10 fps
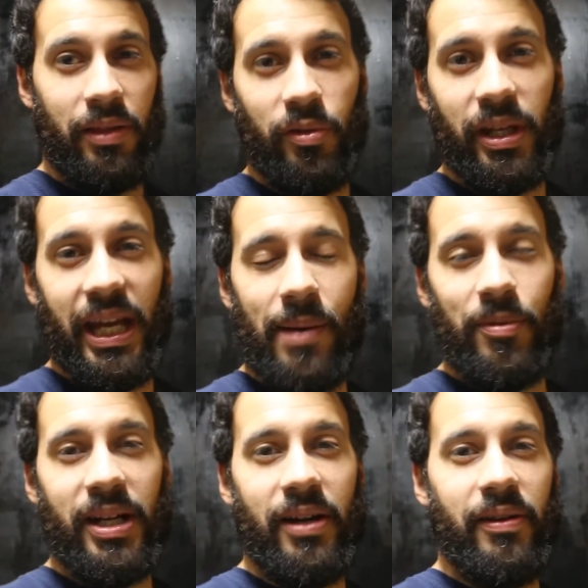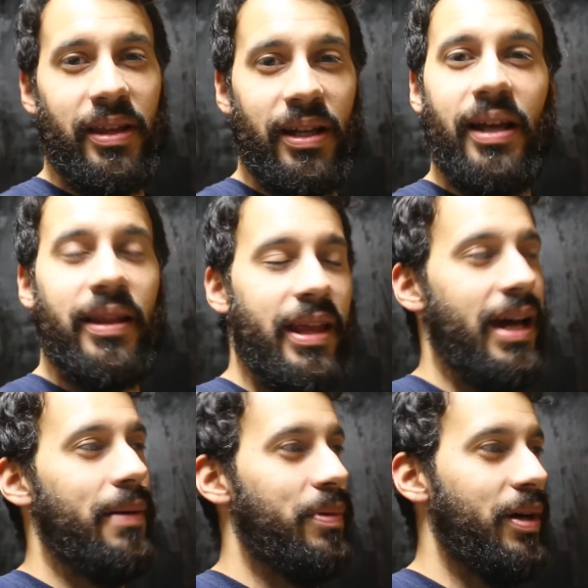through the camera and everything like
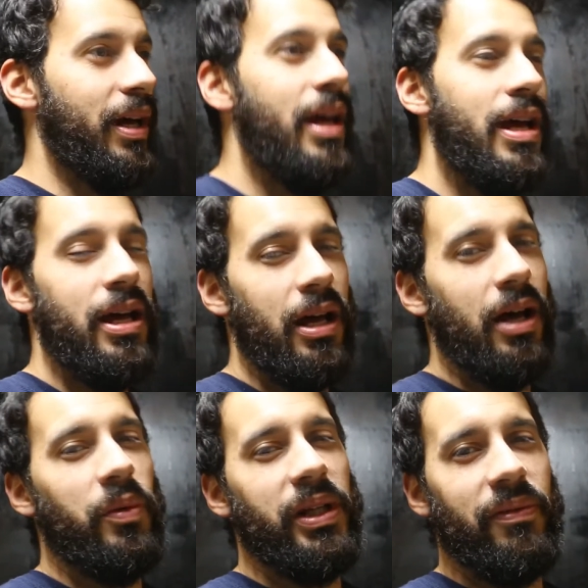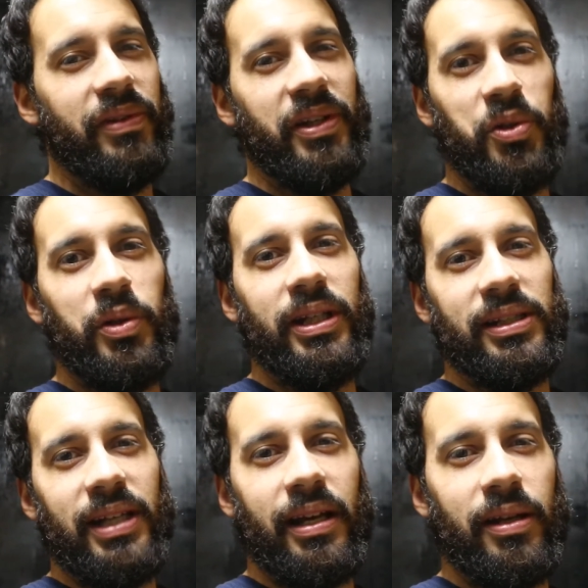that, but we definitely do need a
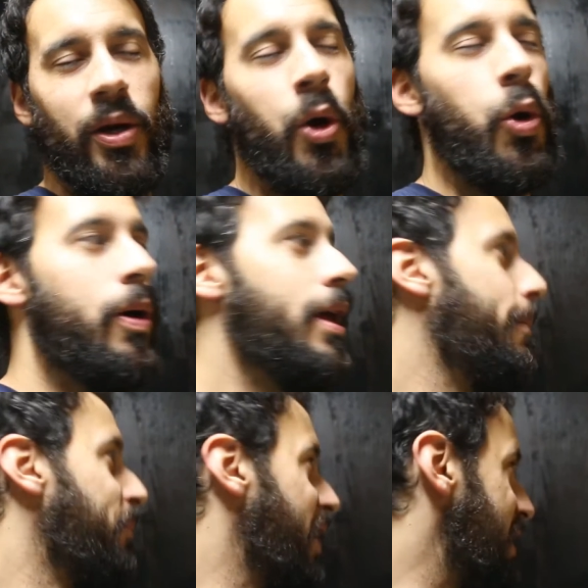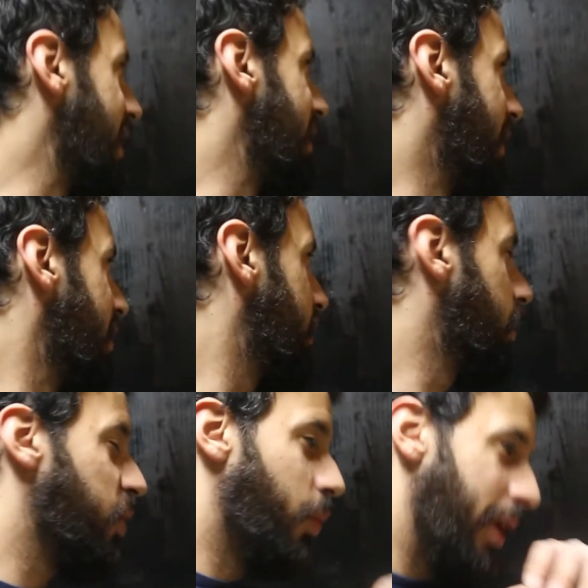second coat. It says that you're
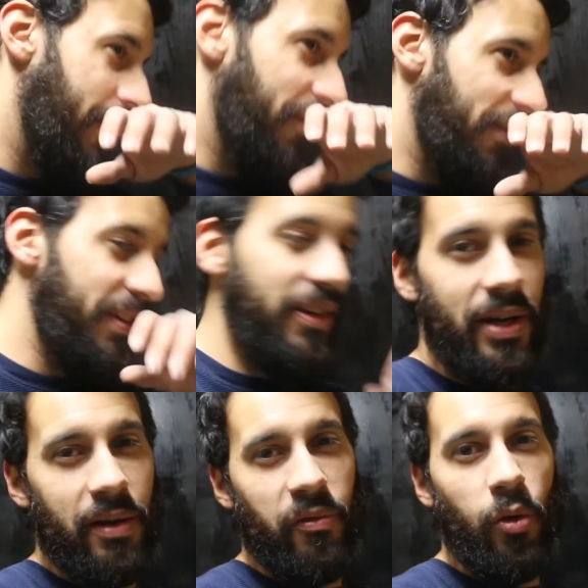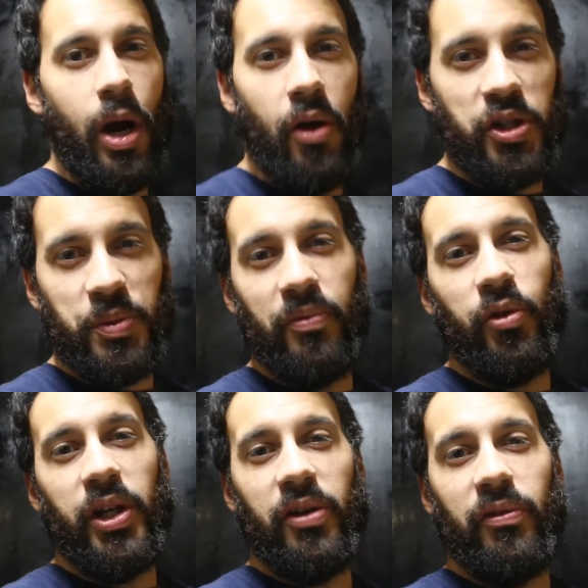supposed to wait roughly around 4 hours
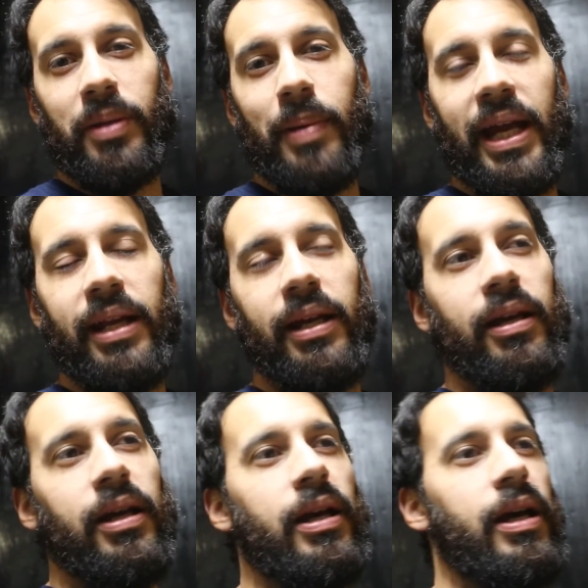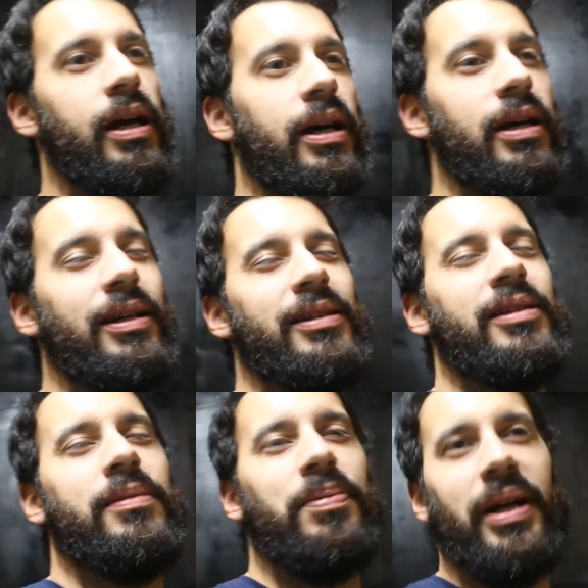before you can repaint it.
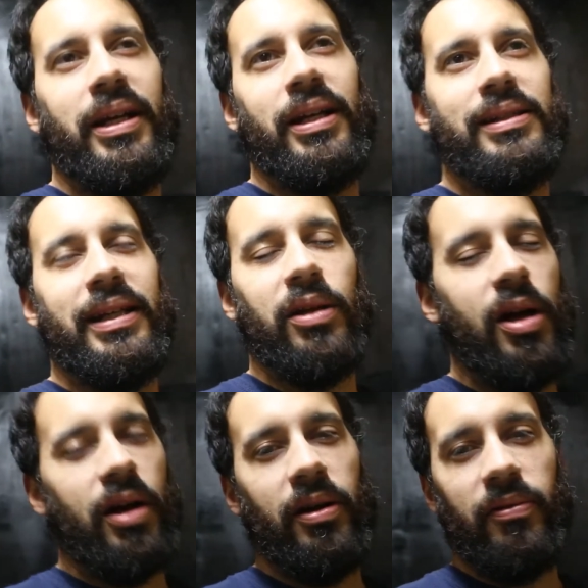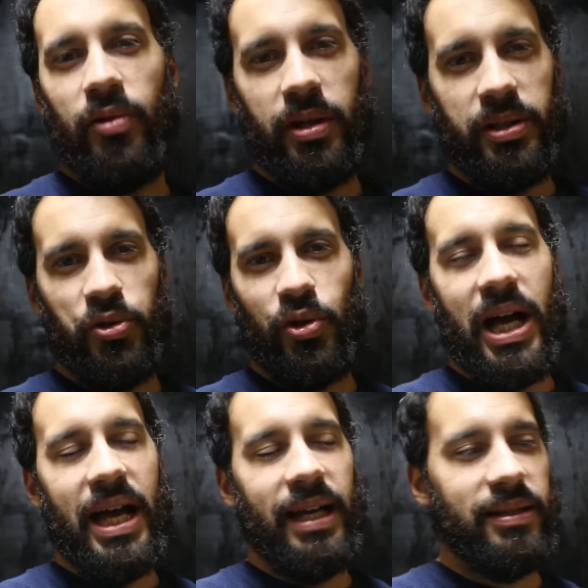It's probably gonna take longer for it to
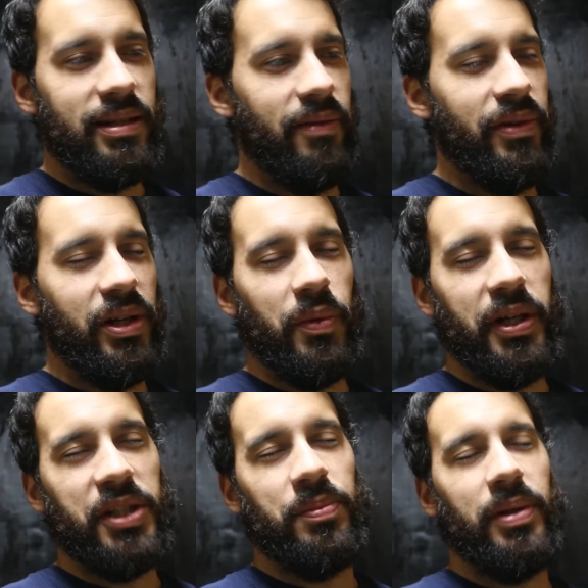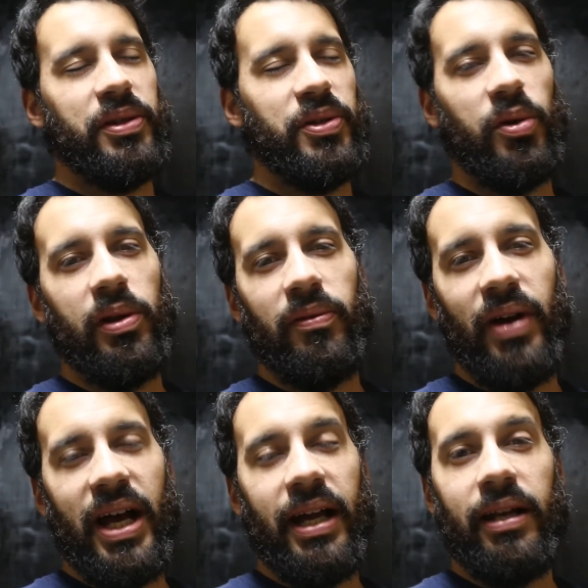dry and stuff anyways, but it's totally
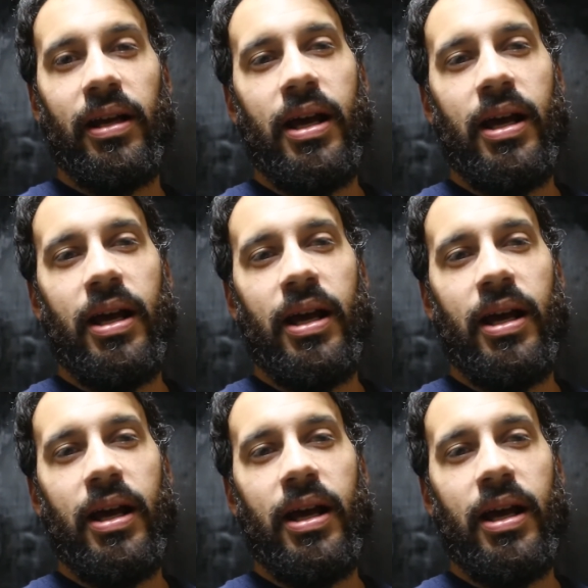fine.